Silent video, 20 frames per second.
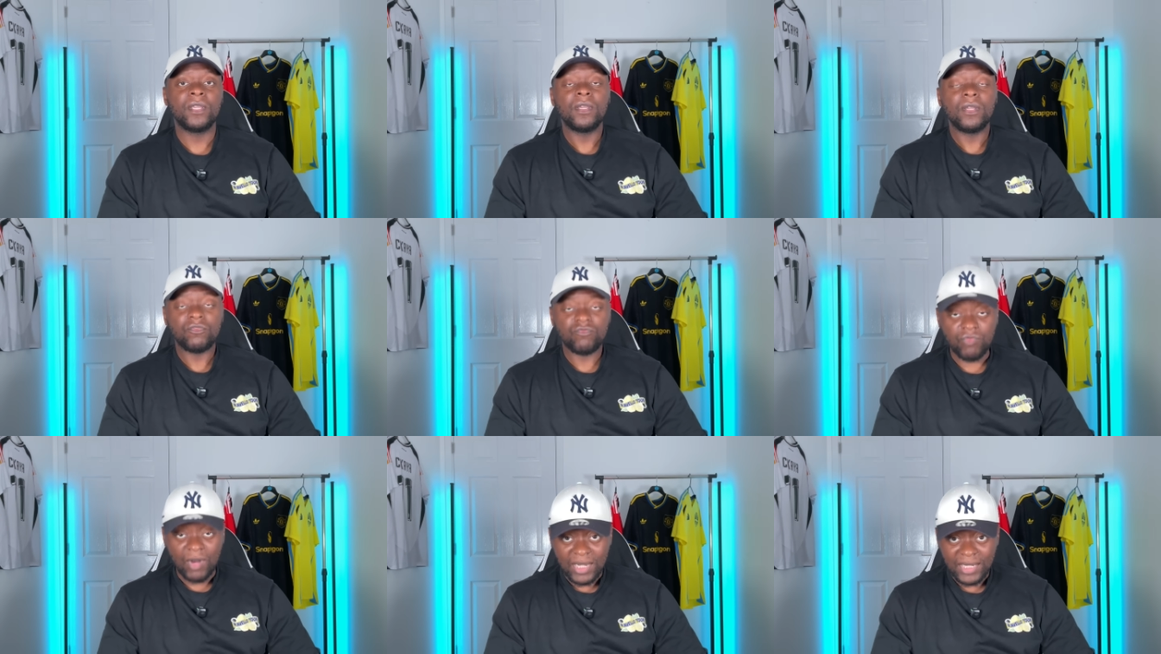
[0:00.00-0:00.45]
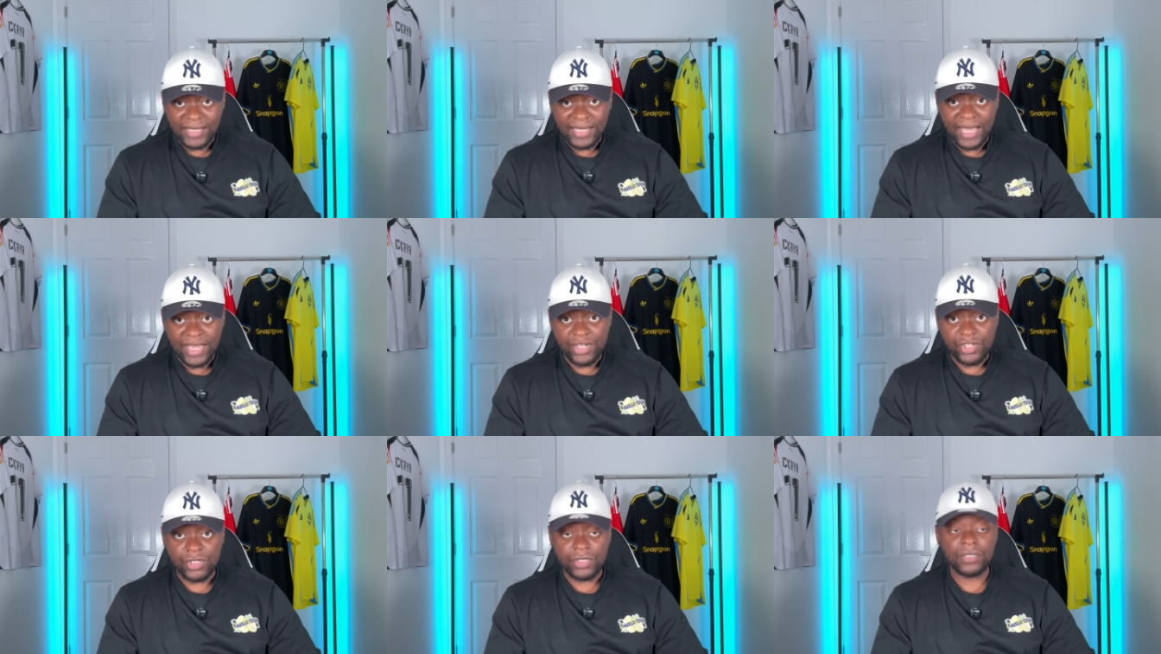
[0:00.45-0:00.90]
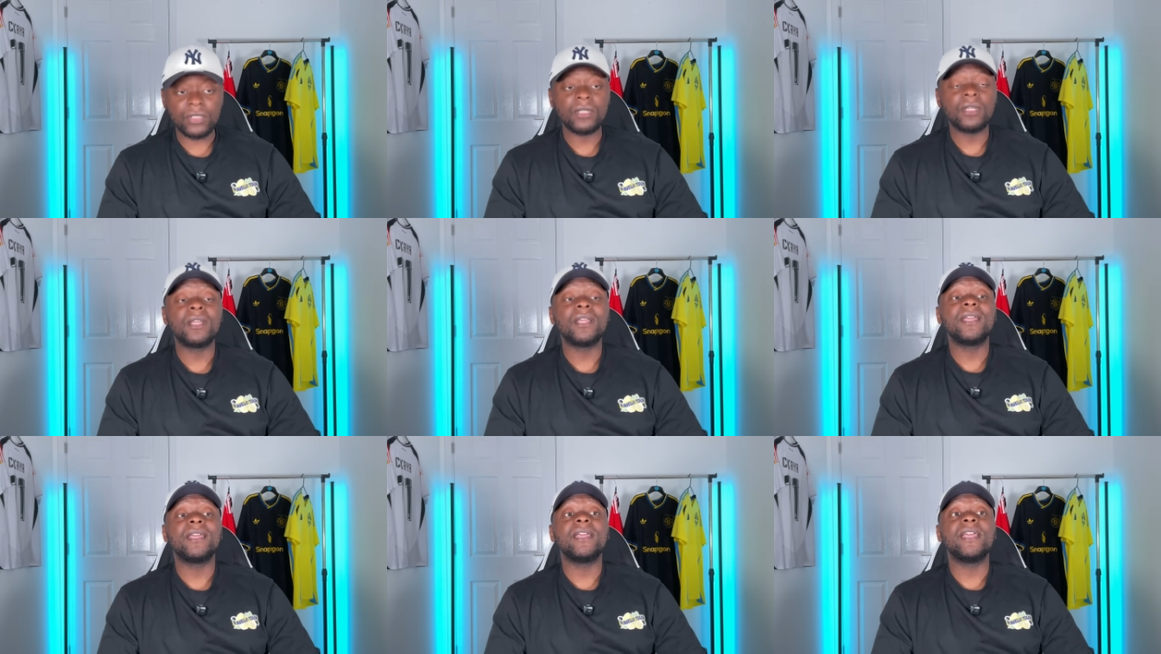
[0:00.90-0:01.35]
Relegation
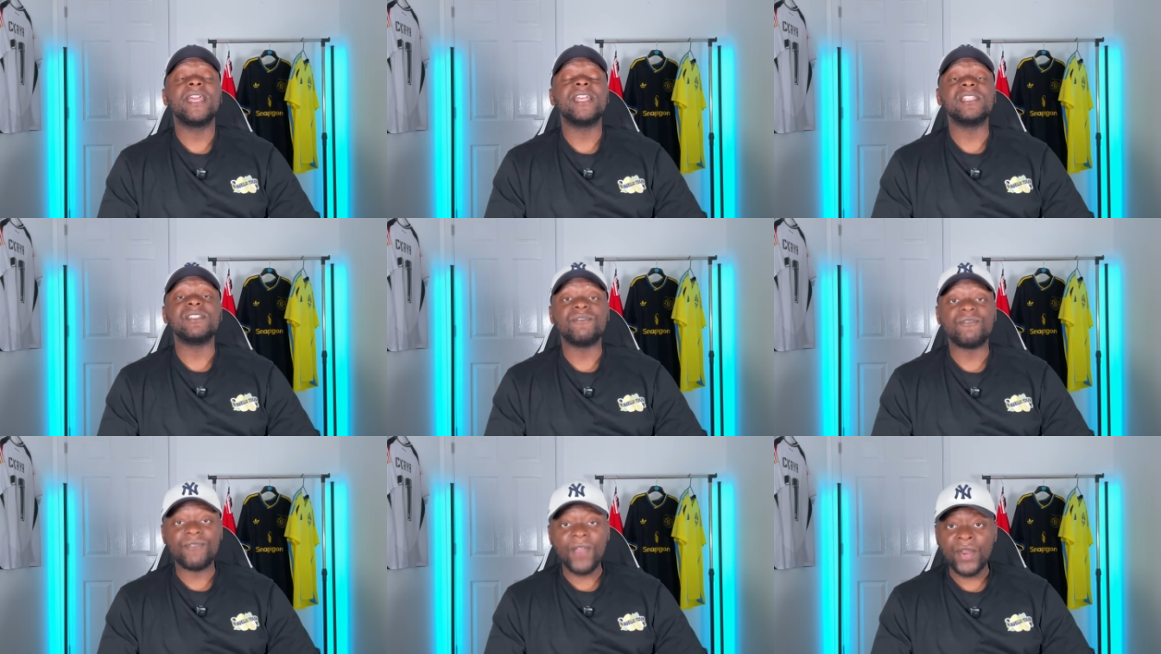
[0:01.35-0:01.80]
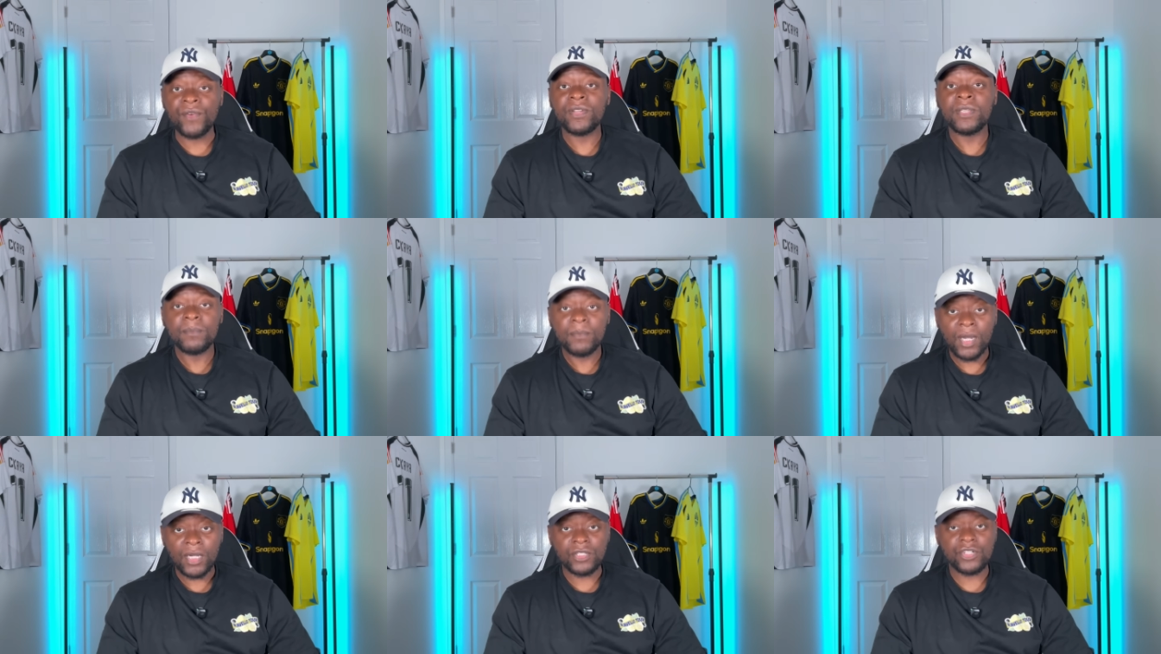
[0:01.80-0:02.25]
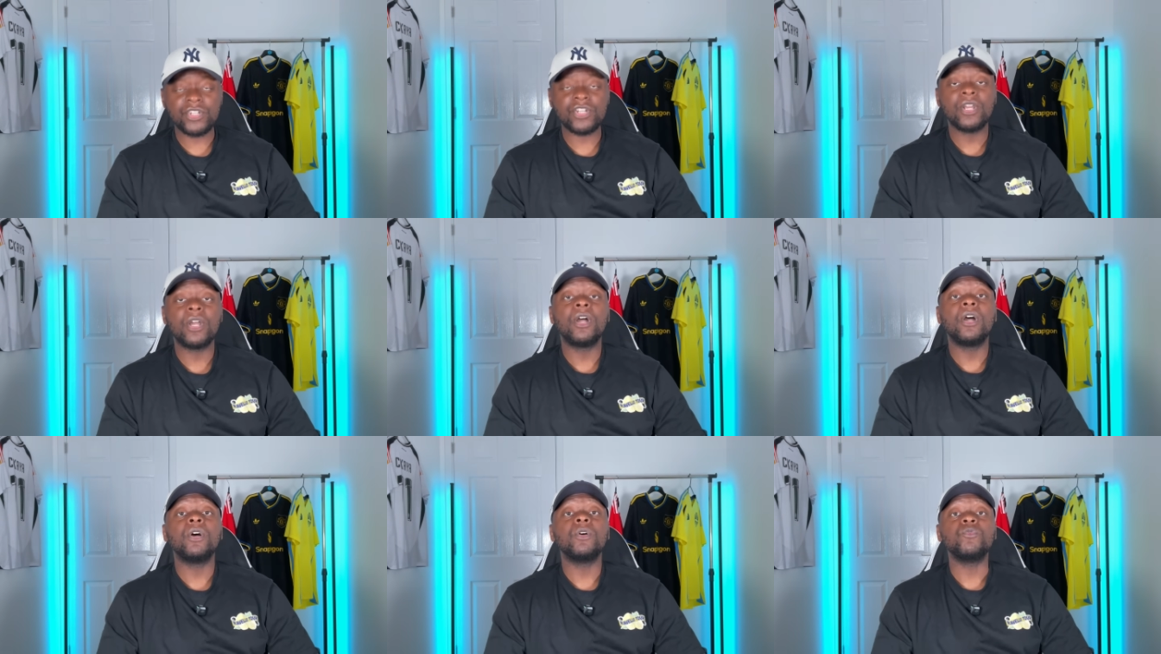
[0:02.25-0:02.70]
is very much
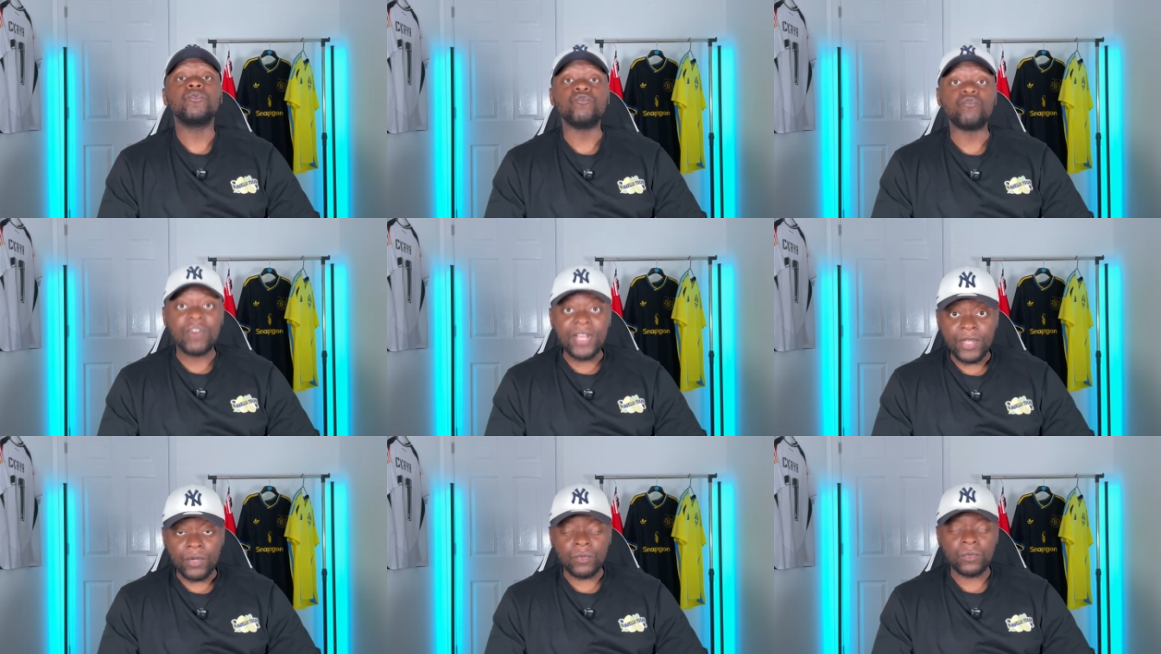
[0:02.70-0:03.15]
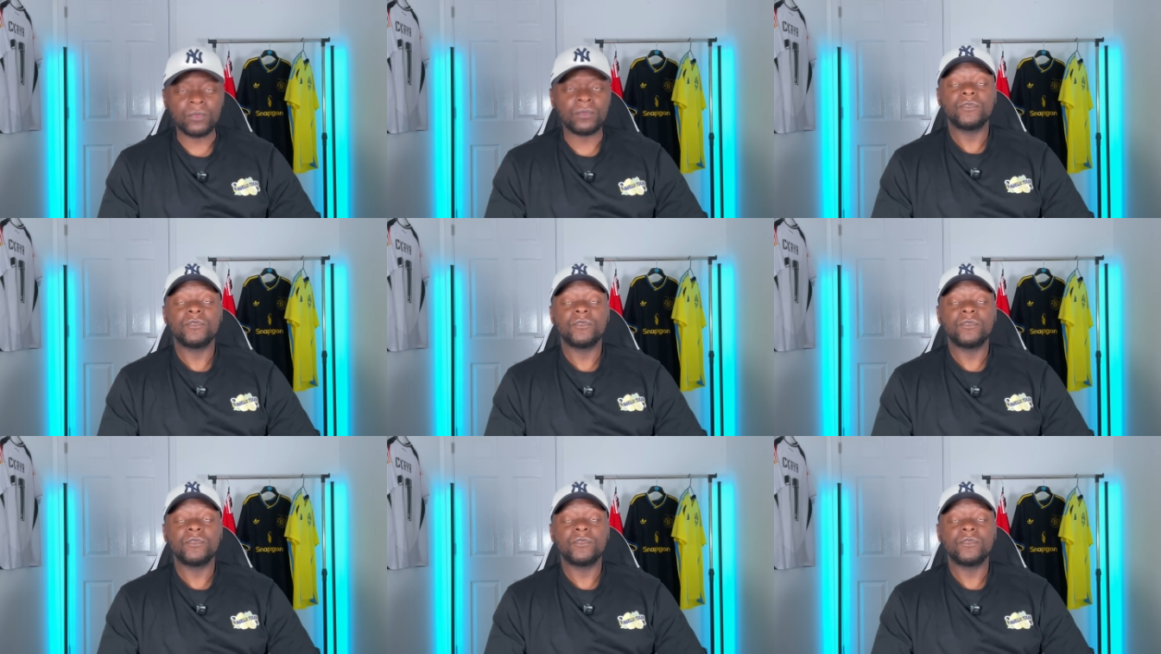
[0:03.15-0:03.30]
real.